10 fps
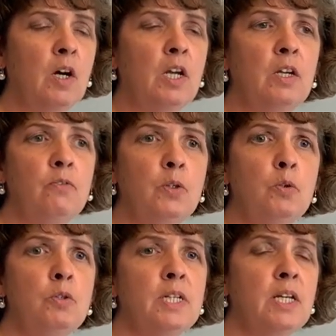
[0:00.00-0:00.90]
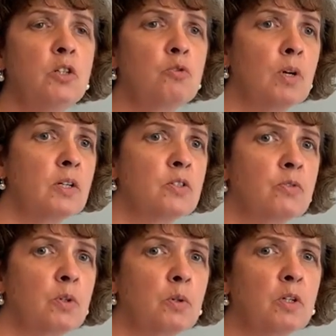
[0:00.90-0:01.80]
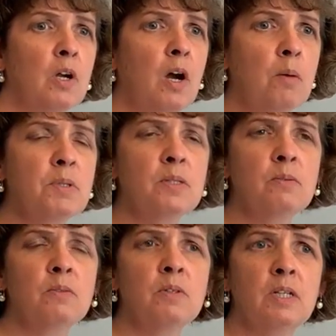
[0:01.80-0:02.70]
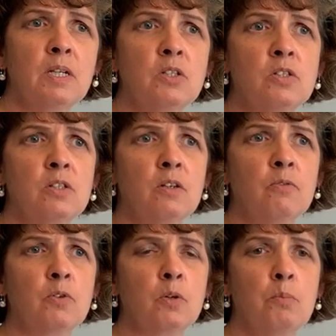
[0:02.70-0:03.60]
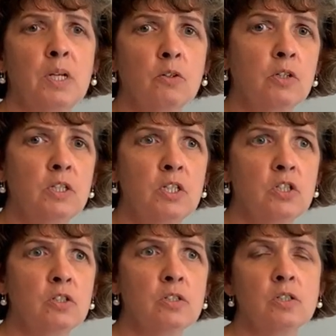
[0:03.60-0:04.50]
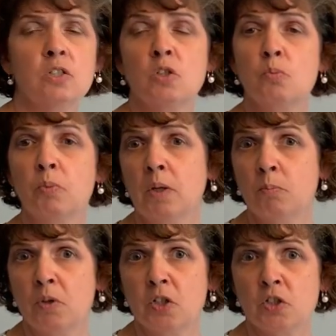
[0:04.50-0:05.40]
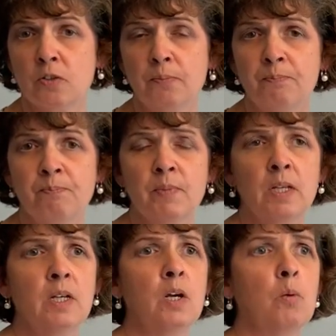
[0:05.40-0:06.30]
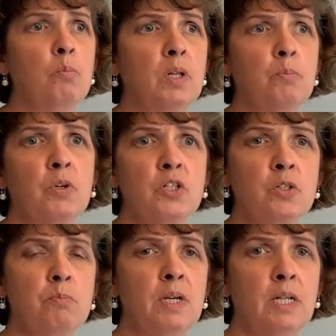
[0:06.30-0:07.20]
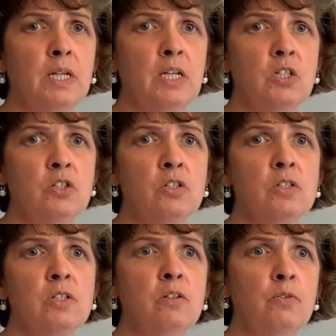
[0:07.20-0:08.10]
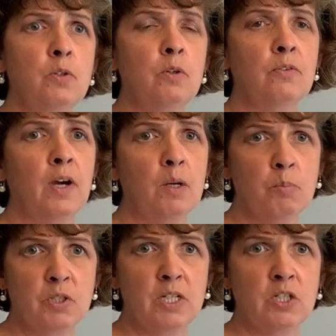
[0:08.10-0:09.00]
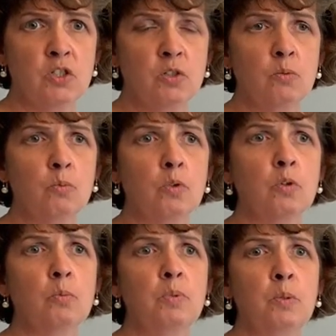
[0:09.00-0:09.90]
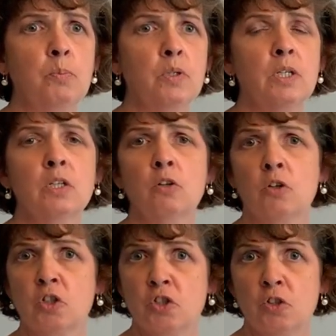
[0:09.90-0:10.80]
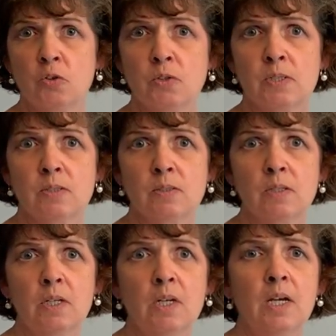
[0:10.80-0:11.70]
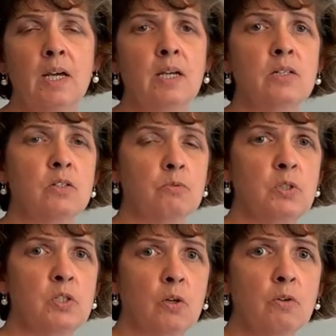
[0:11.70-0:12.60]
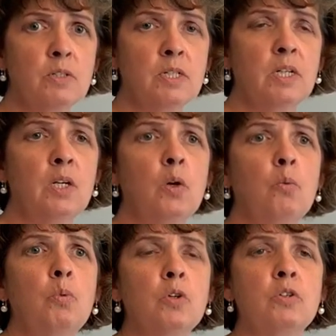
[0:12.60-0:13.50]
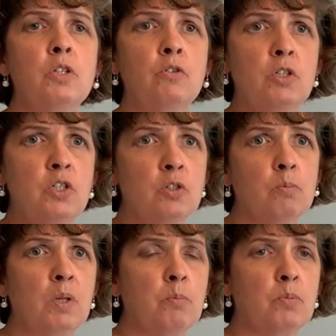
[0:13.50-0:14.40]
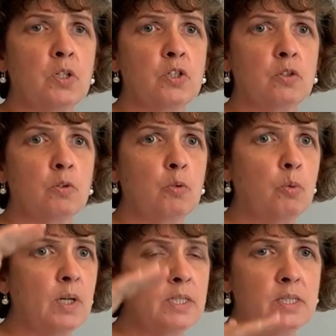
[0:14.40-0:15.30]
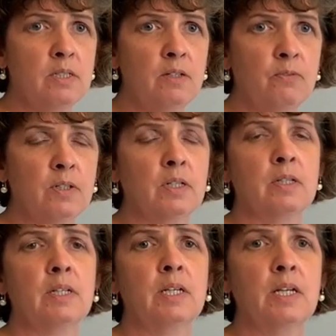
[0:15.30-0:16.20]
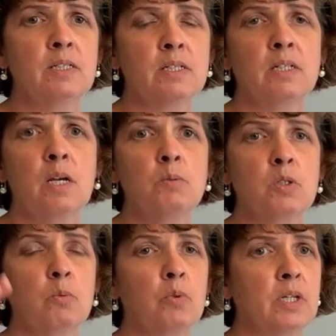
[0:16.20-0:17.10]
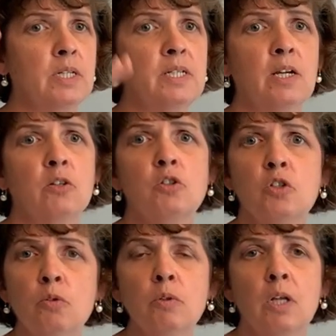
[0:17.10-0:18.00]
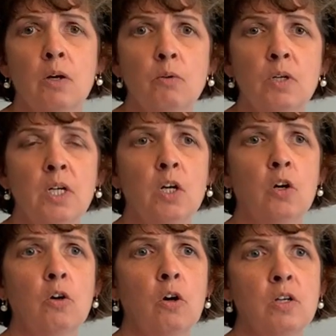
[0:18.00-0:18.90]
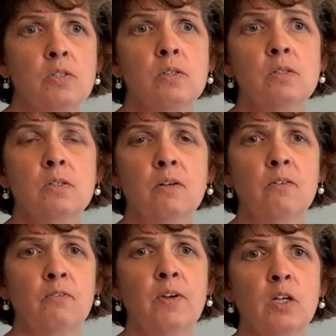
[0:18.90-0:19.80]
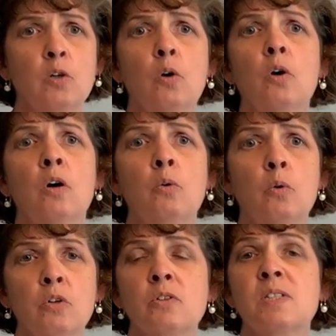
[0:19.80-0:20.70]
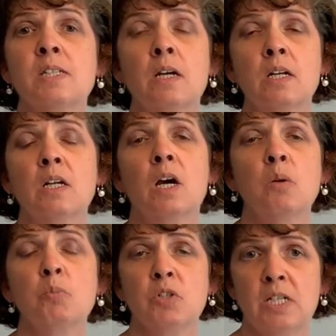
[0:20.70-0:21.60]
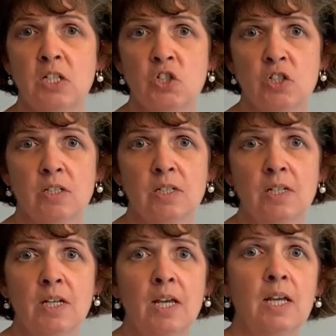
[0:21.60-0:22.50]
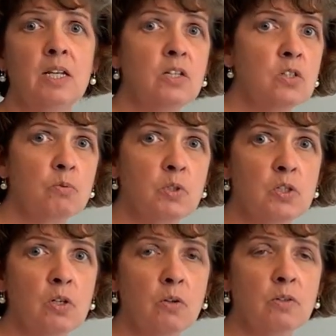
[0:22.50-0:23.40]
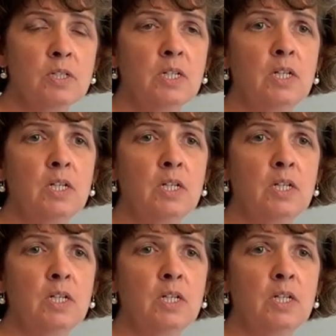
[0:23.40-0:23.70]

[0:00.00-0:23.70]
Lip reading: If you take drugs for common things that for medical conditions such as blood pressure medications, if you have hypertension, will be put in large doses. As a result, will decrease your blood pressure quite significantly, and sometimes you can bring it down too low, causes an effect called orthostatic hypertension. And as a result,